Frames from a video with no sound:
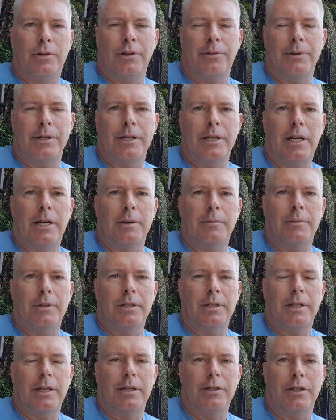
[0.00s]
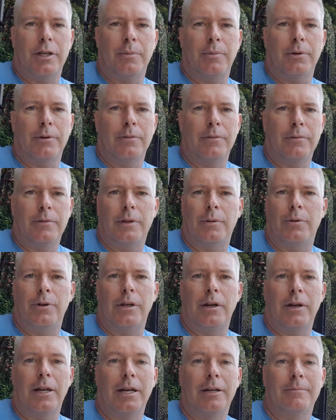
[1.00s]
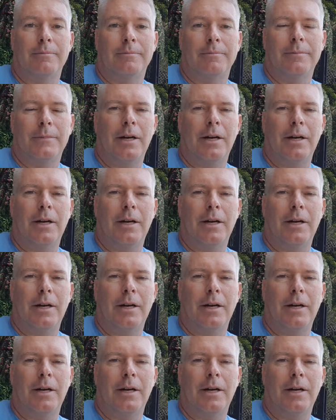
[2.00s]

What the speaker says: to 3 times cheaper than where you are now.